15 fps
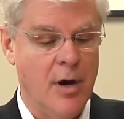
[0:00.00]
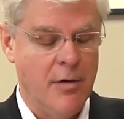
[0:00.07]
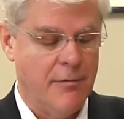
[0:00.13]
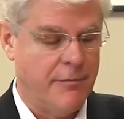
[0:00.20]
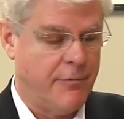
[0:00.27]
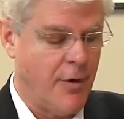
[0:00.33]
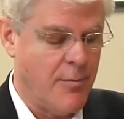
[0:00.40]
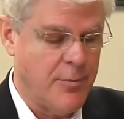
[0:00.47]

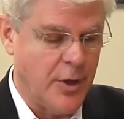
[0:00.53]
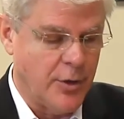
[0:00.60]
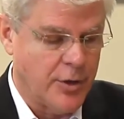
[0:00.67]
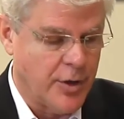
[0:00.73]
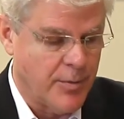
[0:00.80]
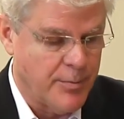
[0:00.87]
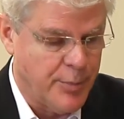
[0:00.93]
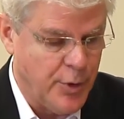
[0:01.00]
from their
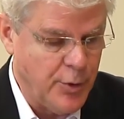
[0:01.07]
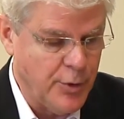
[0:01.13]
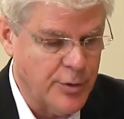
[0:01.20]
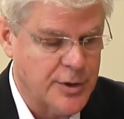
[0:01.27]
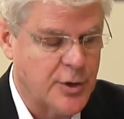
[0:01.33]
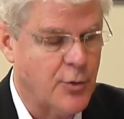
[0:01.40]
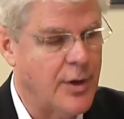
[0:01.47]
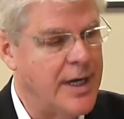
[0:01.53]
computer
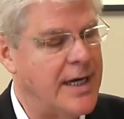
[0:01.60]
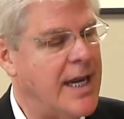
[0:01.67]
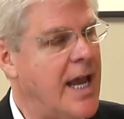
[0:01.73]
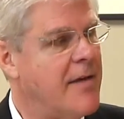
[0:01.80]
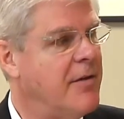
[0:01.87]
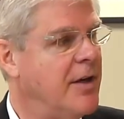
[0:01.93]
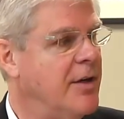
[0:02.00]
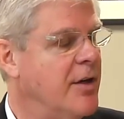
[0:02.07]
screen,
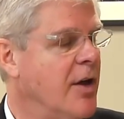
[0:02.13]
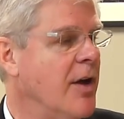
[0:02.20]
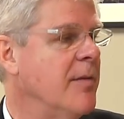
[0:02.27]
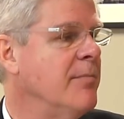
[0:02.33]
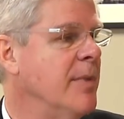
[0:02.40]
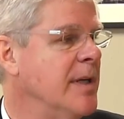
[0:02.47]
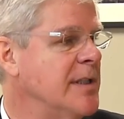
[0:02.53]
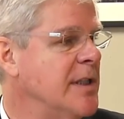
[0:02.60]
having
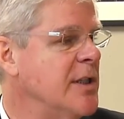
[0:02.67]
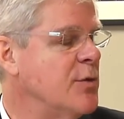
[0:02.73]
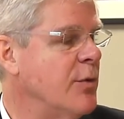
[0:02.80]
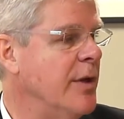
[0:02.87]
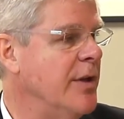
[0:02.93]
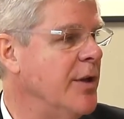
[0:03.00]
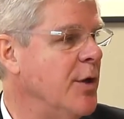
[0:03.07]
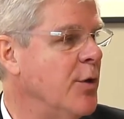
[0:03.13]
done business
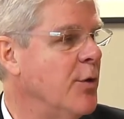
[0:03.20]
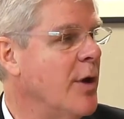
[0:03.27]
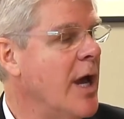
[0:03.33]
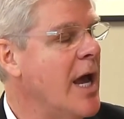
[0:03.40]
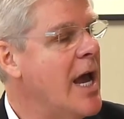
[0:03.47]
with you,